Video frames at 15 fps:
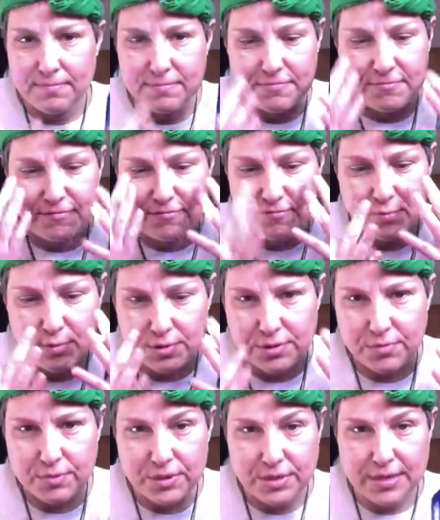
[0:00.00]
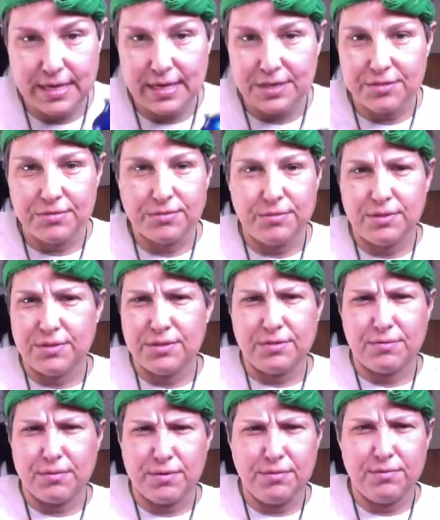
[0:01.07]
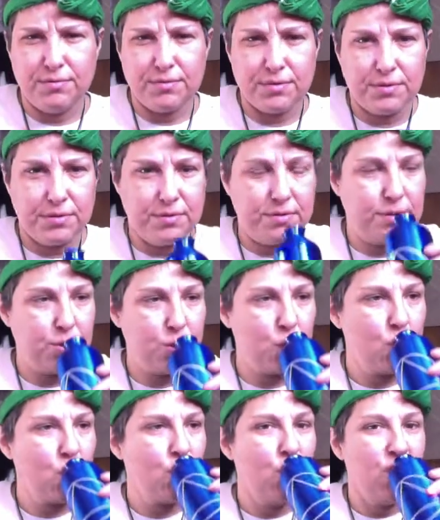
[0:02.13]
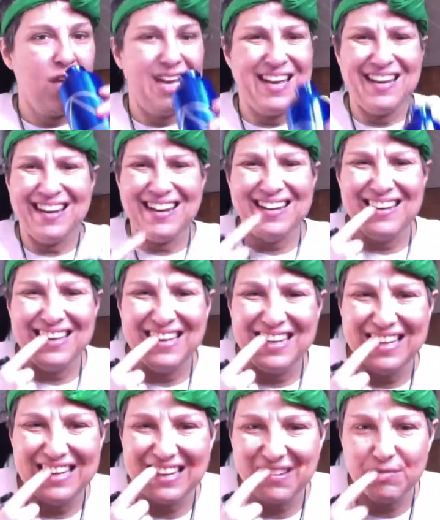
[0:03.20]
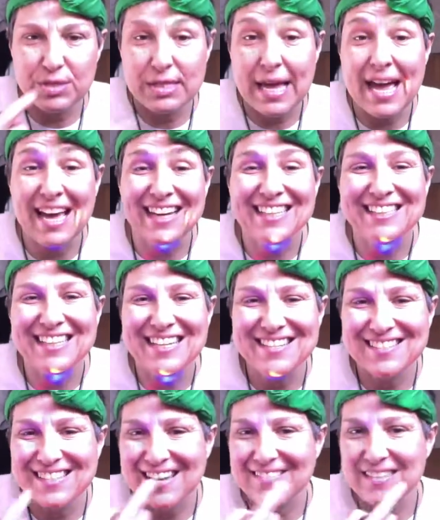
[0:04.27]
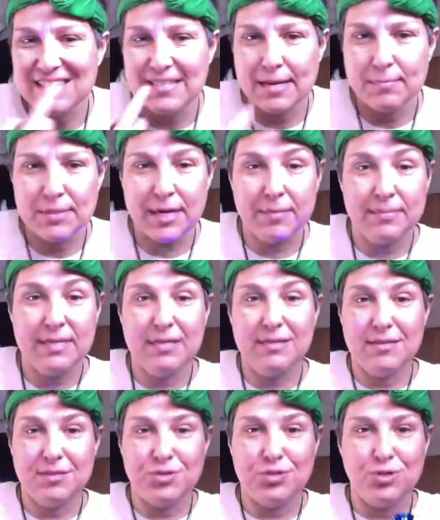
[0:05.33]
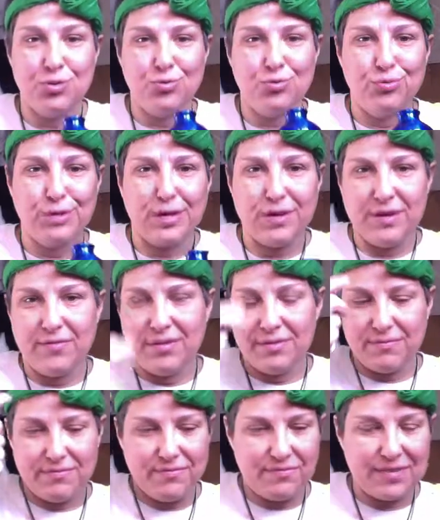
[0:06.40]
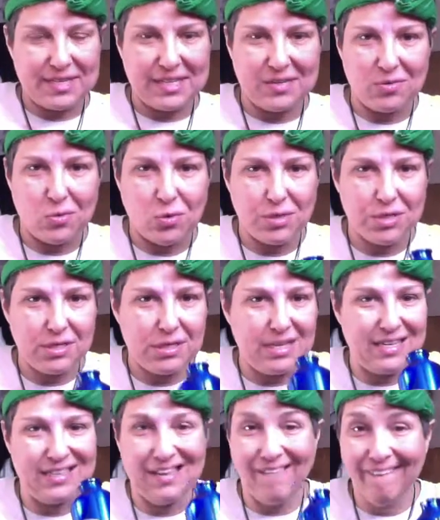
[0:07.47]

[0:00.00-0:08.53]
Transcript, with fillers: force what's natural. It's gross. And I did it, and I'm sad because I used to have the same top teeth as Jewel. Now I have a fucking horse teeth